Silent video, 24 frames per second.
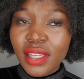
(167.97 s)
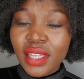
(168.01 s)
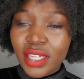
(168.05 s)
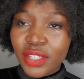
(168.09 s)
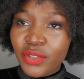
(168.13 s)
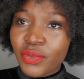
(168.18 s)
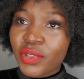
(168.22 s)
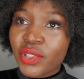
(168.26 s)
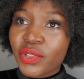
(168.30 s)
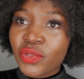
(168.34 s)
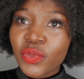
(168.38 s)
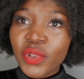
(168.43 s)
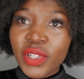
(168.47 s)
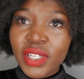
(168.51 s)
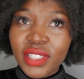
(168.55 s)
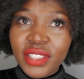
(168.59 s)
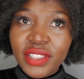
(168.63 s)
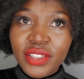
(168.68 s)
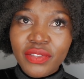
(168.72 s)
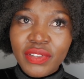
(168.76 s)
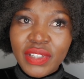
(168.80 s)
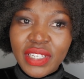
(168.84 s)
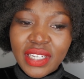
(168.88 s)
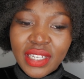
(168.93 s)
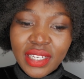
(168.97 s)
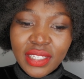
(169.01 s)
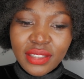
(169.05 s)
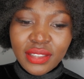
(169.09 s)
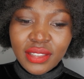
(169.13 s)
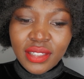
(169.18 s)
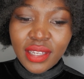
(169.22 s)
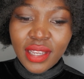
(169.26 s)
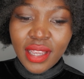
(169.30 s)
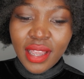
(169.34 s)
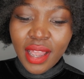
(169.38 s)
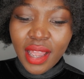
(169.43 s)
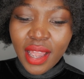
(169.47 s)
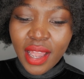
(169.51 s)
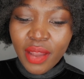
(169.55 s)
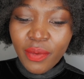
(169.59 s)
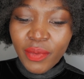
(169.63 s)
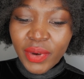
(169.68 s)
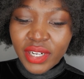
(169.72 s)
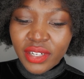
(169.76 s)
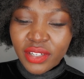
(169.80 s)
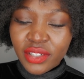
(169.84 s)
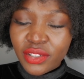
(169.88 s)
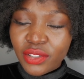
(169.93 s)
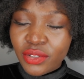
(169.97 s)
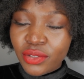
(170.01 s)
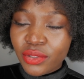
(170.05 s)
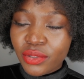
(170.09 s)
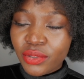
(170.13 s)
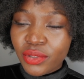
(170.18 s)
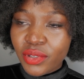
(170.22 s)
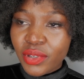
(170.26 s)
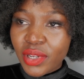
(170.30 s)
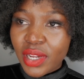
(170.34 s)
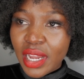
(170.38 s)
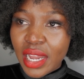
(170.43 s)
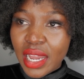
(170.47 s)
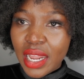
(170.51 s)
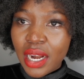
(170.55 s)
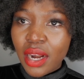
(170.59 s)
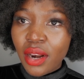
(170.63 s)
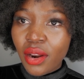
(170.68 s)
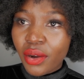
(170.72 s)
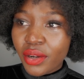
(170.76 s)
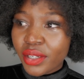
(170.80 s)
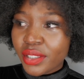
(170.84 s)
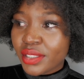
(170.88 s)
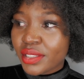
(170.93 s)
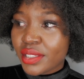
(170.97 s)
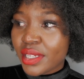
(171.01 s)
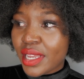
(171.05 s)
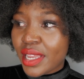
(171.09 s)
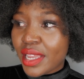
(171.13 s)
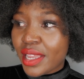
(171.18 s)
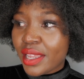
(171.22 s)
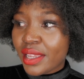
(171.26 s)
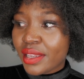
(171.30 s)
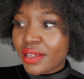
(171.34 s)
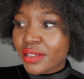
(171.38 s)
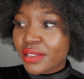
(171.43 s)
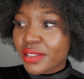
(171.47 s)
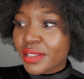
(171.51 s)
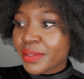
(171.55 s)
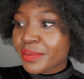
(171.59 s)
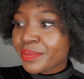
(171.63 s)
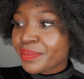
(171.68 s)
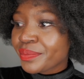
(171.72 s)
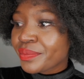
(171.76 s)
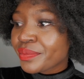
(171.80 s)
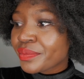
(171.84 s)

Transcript: it was really difficult. I went through a lot and